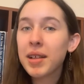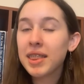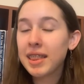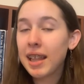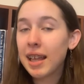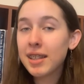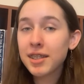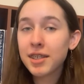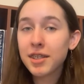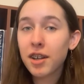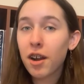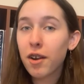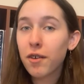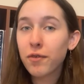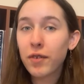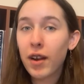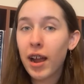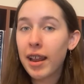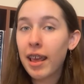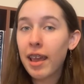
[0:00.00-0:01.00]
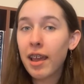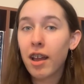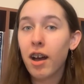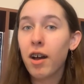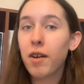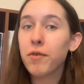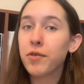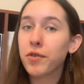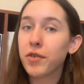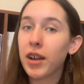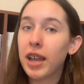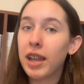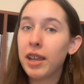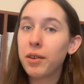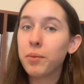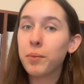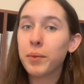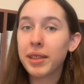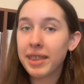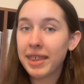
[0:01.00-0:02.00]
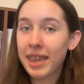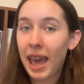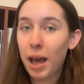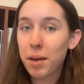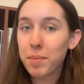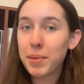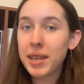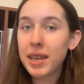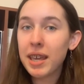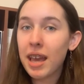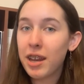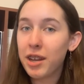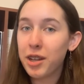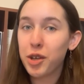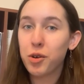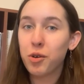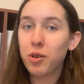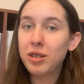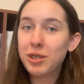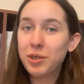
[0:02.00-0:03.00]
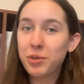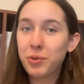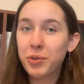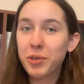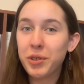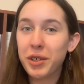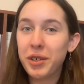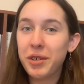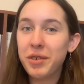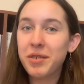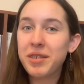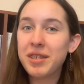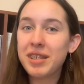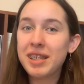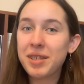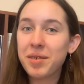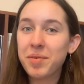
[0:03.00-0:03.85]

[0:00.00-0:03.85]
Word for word: Let's start Friday off right with Gabby and your school news.